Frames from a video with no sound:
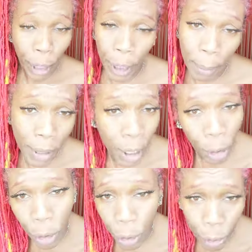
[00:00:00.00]
Let me
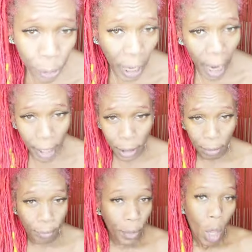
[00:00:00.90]
tell you, you do not.
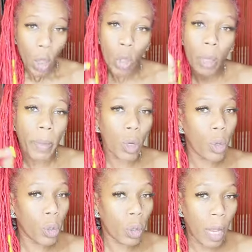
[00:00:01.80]
You can be
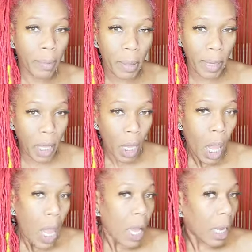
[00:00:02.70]
who you come to be.
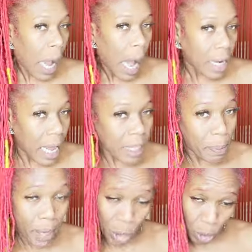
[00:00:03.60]
God has
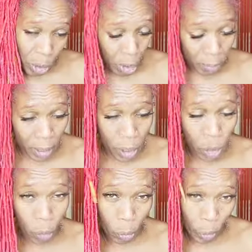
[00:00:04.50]
placed you here to be a
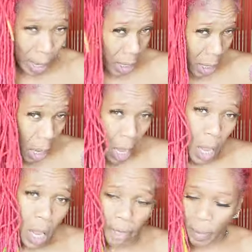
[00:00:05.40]
certain way.
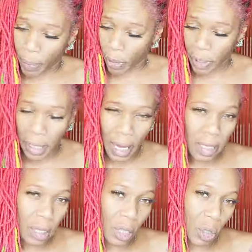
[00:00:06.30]
If the
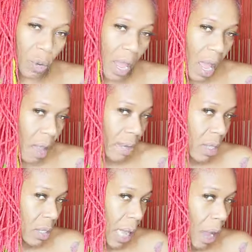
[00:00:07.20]
personality that you have
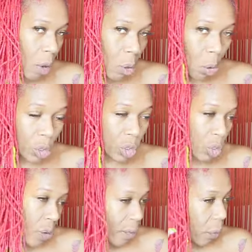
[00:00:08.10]
is outgoing,
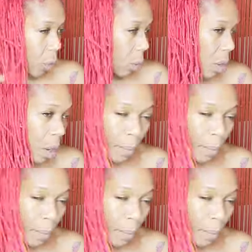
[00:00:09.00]
cheerful,